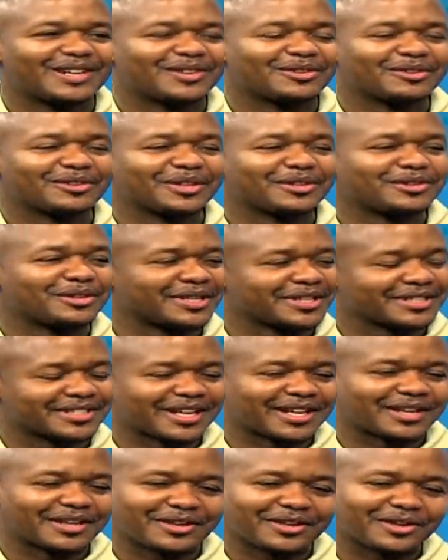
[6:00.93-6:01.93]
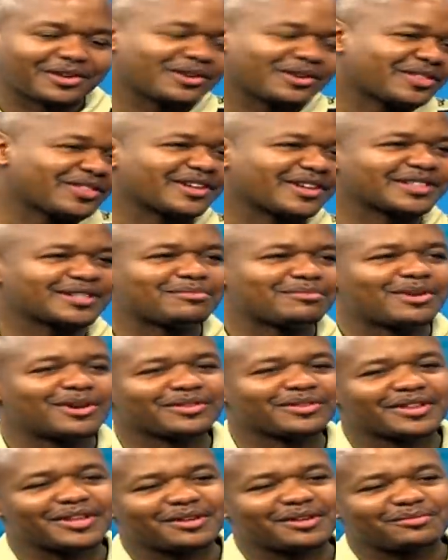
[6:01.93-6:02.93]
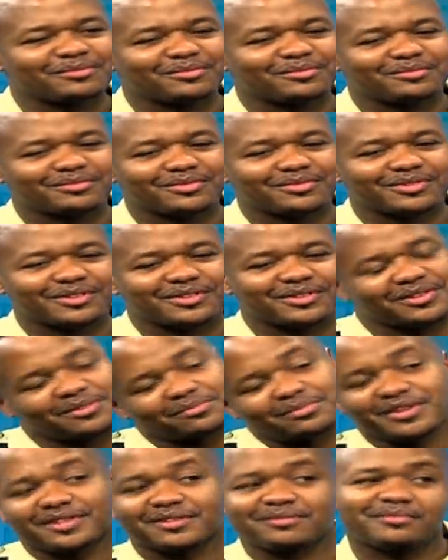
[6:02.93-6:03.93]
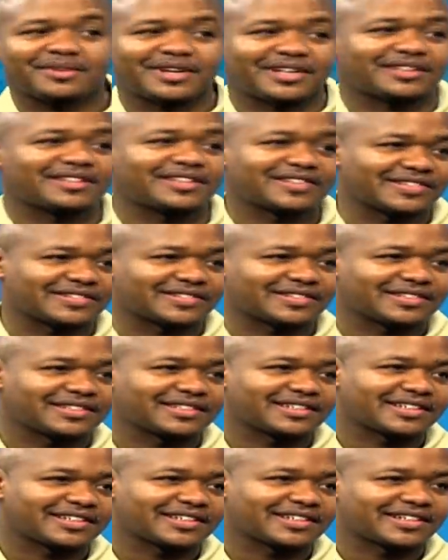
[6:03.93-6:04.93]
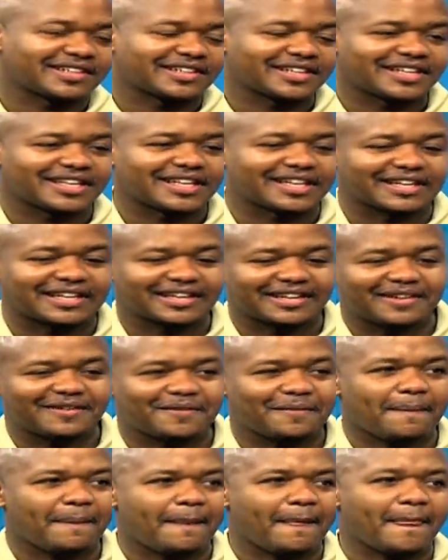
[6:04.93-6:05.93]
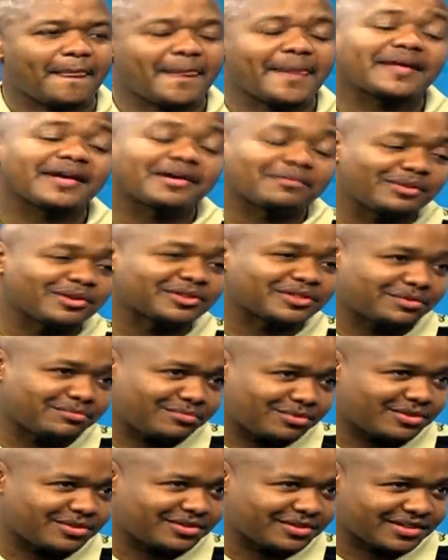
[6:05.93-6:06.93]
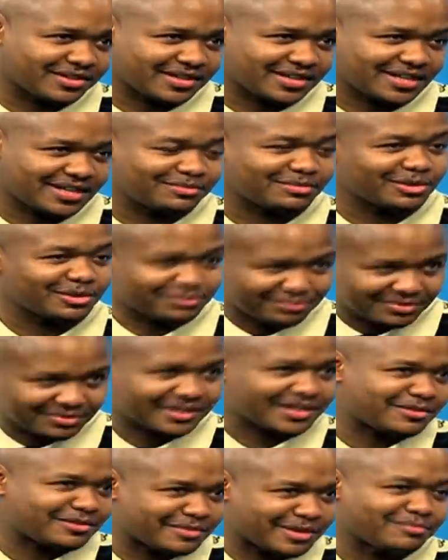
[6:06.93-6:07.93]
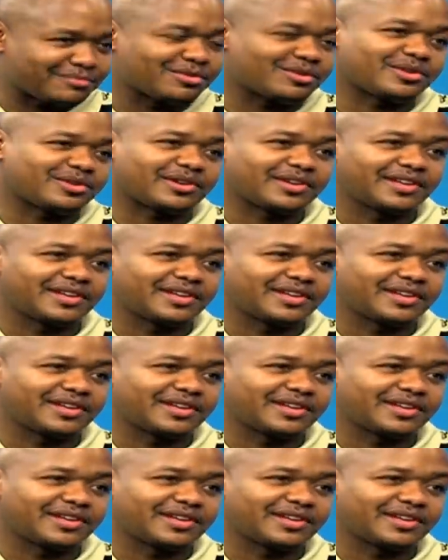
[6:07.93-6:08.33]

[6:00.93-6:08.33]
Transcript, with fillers: Unajua zile the good things about them, unajua pia the bad things unacheki. Oh, about the boys. Yeah, about the boy. About now my boy.